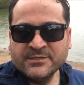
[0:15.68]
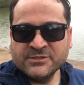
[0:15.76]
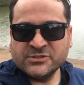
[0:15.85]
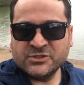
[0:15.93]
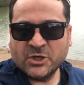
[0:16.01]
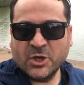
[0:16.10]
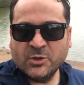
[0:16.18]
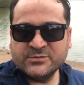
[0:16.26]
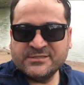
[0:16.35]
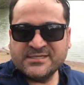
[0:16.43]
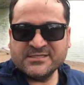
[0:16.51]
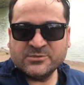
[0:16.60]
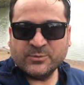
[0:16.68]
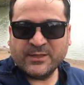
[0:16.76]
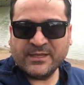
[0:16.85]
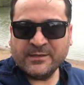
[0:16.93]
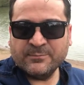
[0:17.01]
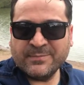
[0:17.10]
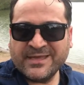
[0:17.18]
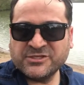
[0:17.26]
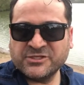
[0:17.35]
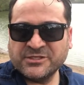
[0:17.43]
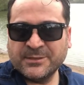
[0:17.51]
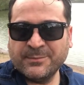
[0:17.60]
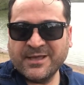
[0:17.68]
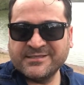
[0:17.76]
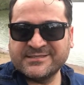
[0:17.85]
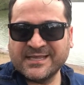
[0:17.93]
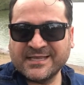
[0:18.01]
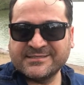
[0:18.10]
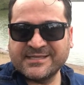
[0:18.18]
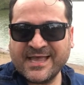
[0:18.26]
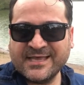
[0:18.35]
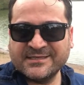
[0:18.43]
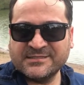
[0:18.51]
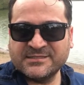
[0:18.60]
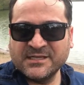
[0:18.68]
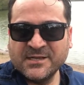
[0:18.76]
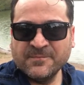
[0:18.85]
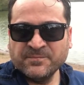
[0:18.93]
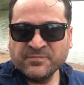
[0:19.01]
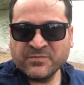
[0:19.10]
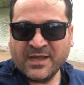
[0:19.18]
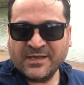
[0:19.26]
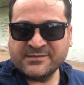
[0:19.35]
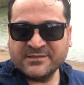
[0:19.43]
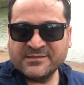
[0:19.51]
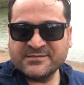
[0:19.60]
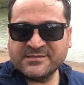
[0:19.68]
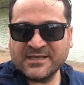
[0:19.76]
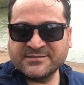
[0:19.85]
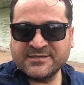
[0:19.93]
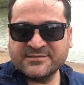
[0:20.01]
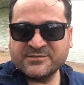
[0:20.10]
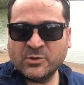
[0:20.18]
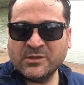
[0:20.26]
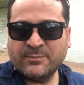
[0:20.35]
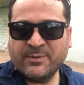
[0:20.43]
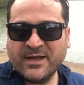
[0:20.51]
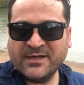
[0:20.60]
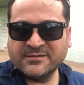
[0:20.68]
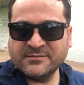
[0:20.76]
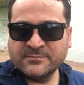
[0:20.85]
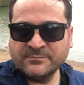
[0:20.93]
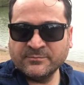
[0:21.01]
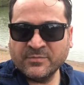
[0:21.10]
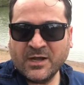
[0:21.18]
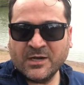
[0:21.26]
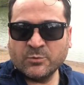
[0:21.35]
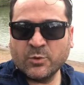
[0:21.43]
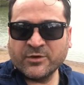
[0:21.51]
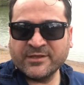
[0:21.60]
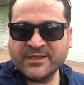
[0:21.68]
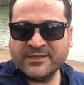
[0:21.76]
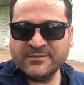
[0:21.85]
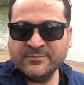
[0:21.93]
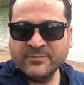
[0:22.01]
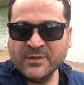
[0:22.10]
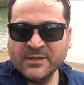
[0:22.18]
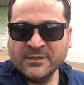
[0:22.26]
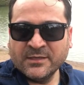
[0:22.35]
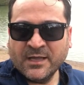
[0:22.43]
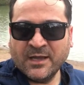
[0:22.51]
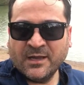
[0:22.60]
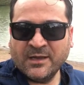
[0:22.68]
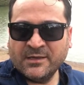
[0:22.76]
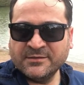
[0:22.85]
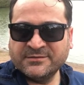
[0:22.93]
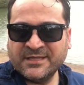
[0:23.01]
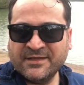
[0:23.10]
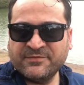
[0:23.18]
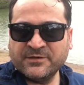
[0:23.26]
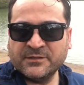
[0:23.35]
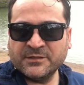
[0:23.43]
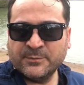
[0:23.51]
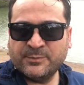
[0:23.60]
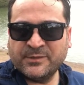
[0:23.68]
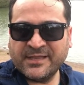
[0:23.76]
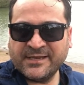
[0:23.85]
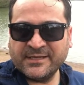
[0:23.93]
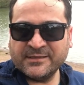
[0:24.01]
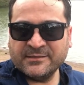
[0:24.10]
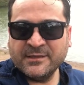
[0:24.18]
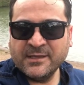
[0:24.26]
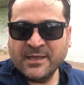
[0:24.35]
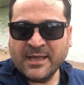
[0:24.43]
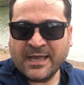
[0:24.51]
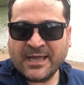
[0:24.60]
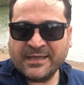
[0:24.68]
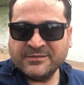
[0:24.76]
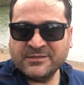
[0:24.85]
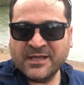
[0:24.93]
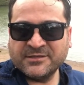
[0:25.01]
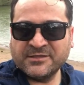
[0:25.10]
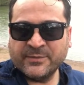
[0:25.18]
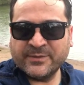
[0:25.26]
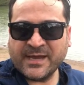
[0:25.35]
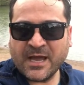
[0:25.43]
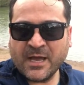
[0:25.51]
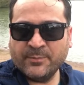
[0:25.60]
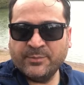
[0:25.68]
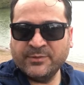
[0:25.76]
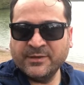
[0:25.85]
So since we mentioning about success, I think the success is all about hard-working, uh, definitely planning and not giving up